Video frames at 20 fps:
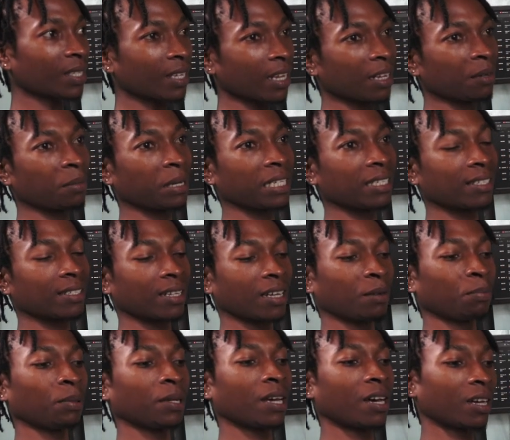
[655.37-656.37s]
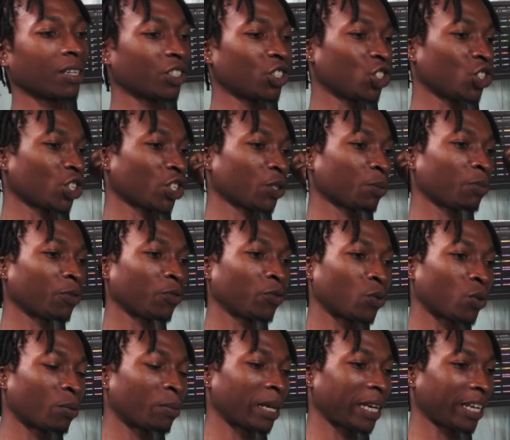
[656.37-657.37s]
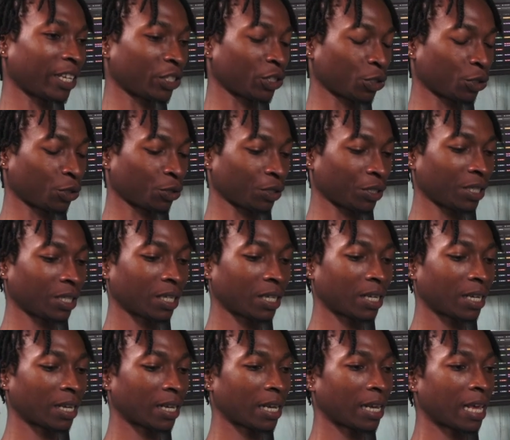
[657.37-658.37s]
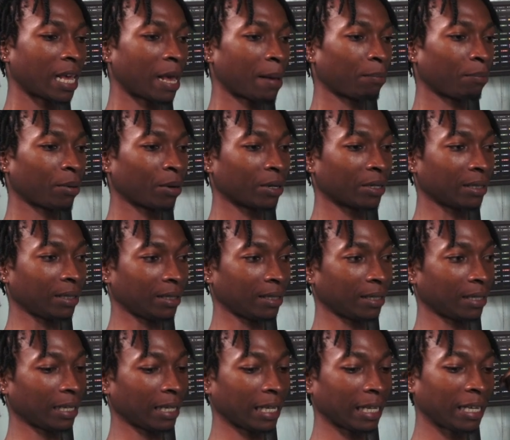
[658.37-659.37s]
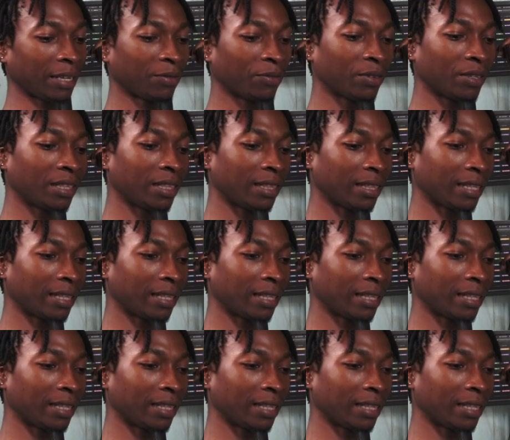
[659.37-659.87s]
and my stop loss just before my entry, but even